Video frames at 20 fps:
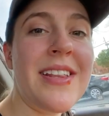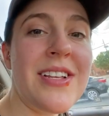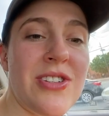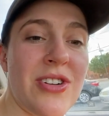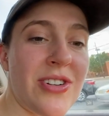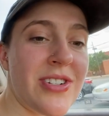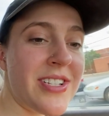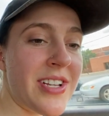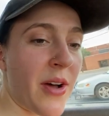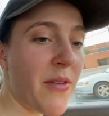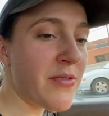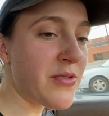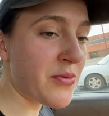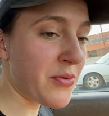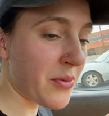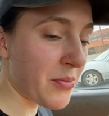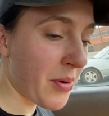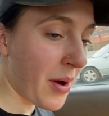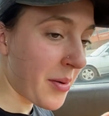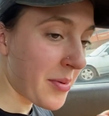this ourselves
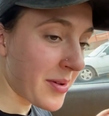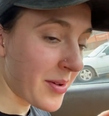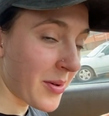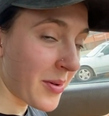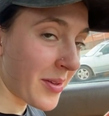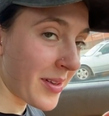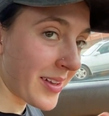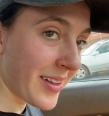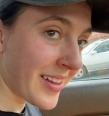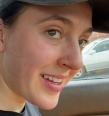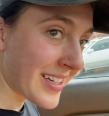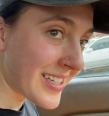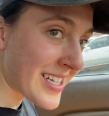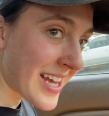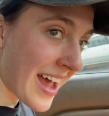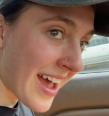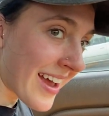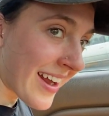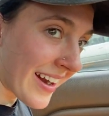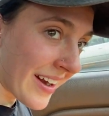for probably like
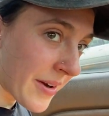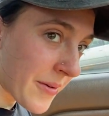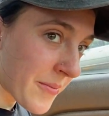ten.